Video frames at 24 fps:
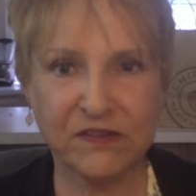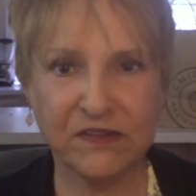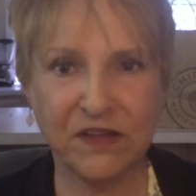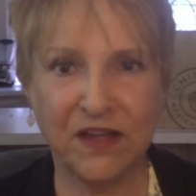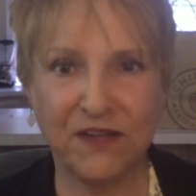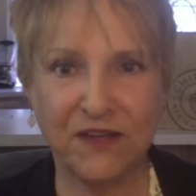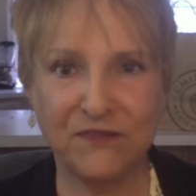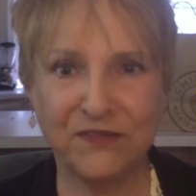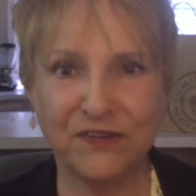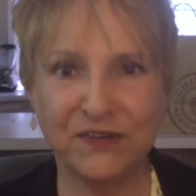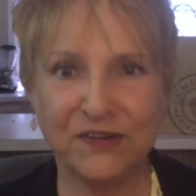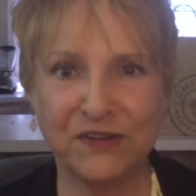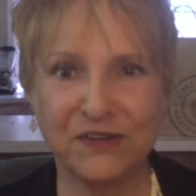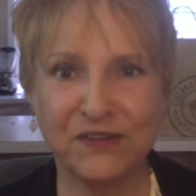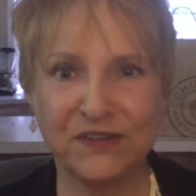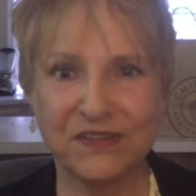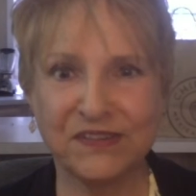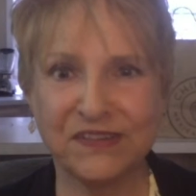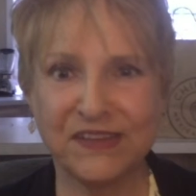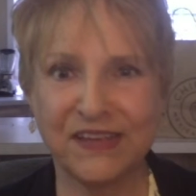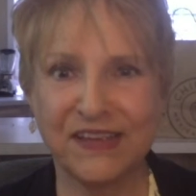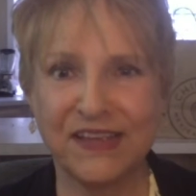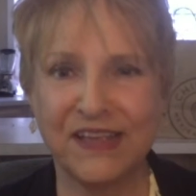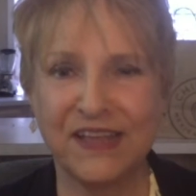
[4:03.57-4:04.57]

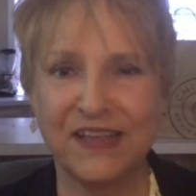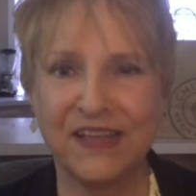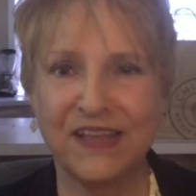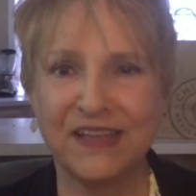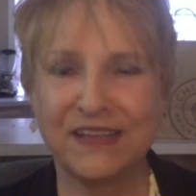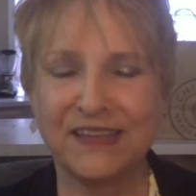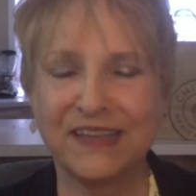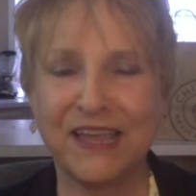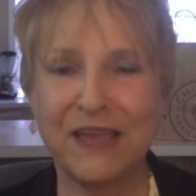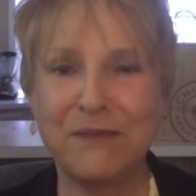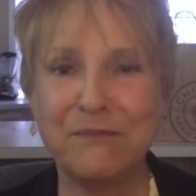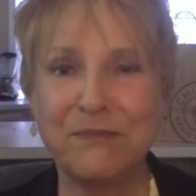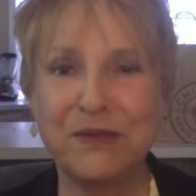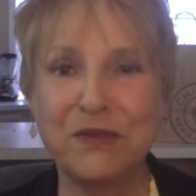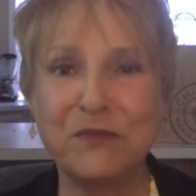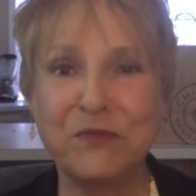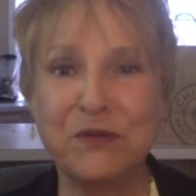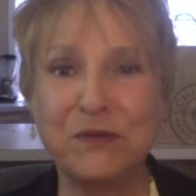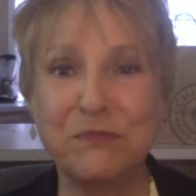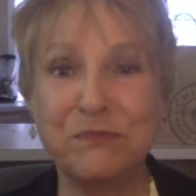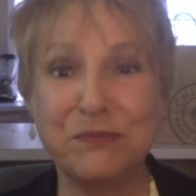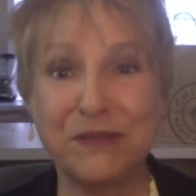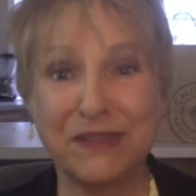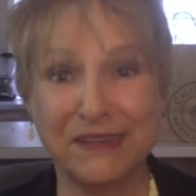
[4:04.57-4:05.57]
softeners can be
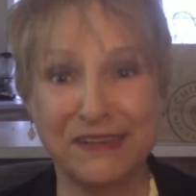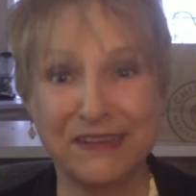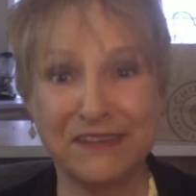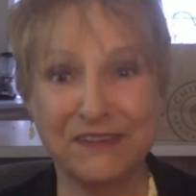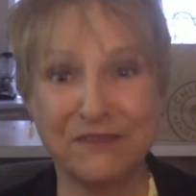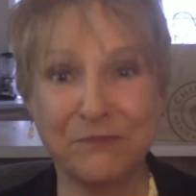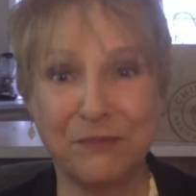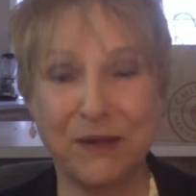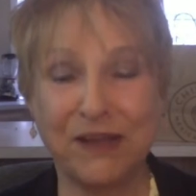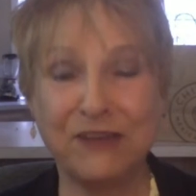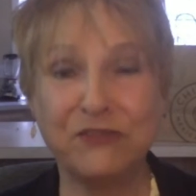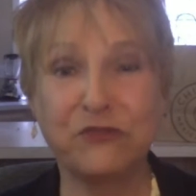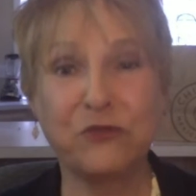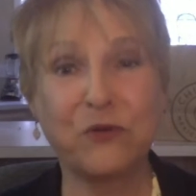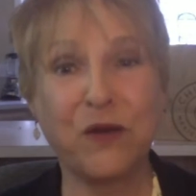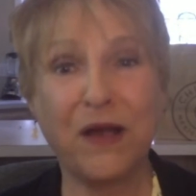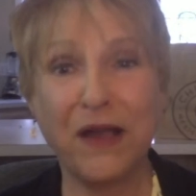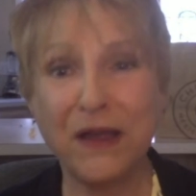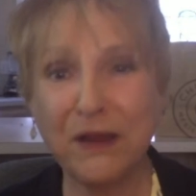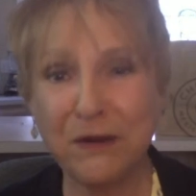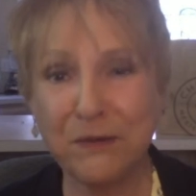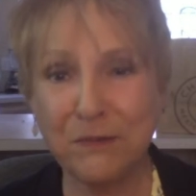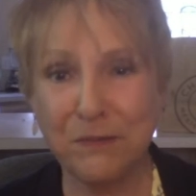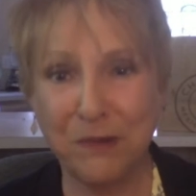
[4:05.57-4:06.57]
replaced by
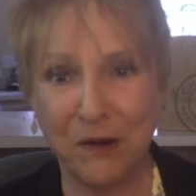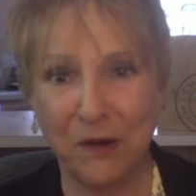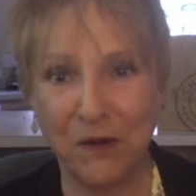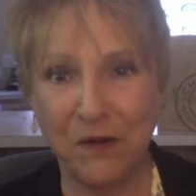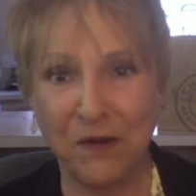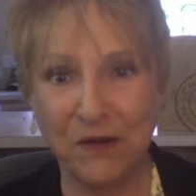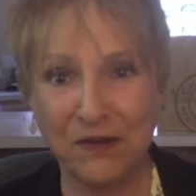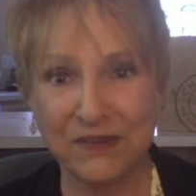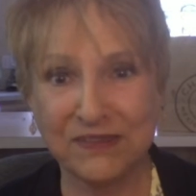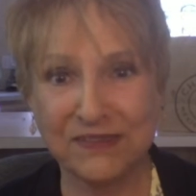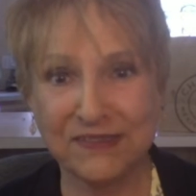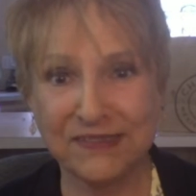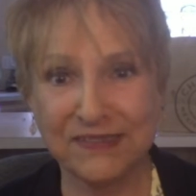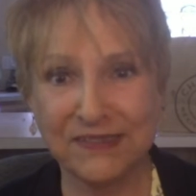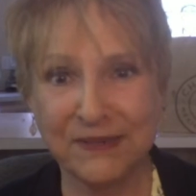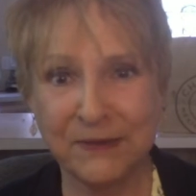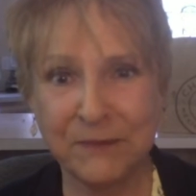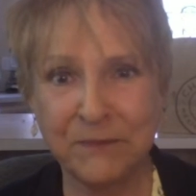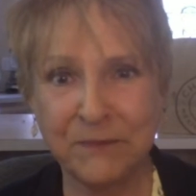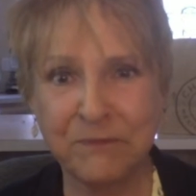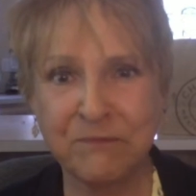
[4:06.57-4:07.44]
dryer balls.